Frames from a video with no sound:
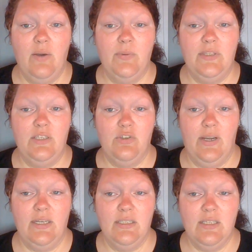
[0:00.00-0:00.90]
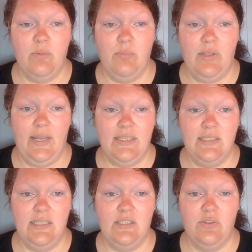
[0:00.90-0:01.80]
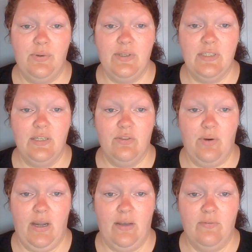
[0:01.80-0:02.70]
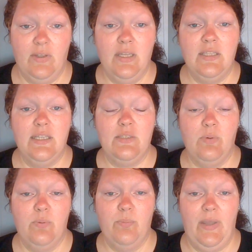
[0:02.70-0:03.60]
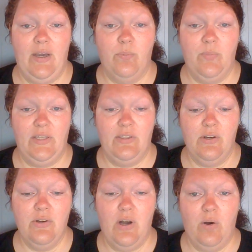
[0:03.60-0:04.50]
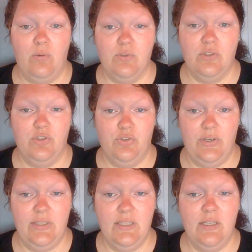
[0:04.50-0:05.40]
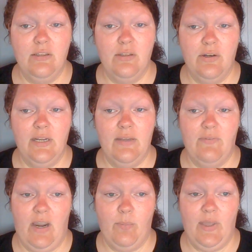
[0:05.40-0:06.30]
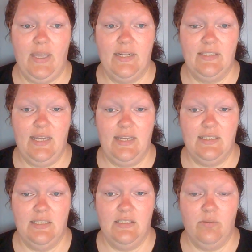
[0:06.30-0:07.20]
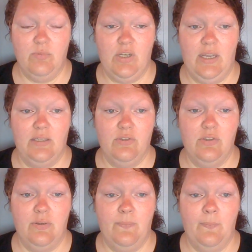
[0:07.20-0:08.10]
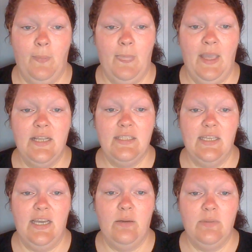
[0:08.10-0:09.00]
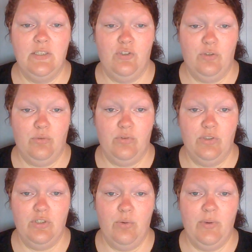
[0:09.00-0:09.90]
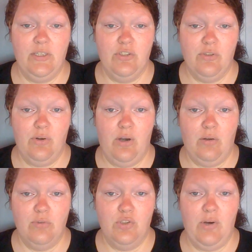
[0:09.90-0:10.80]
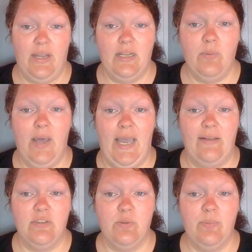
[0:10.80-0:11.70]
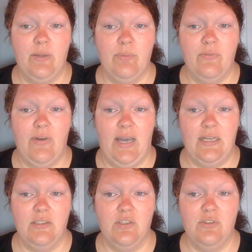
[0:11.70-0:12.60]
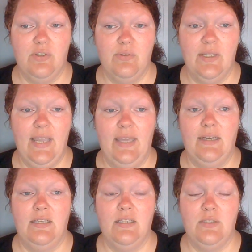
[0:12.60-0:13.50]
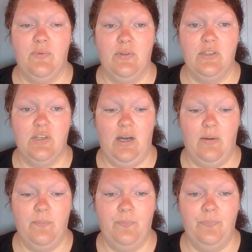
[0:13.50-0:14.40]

With the trainings in place, these students can thrive. This will help meet their goals, strengthen their learning environment, and attack system change. To help these children to reach their goals, training will have to be provided to suit the candidates for the job.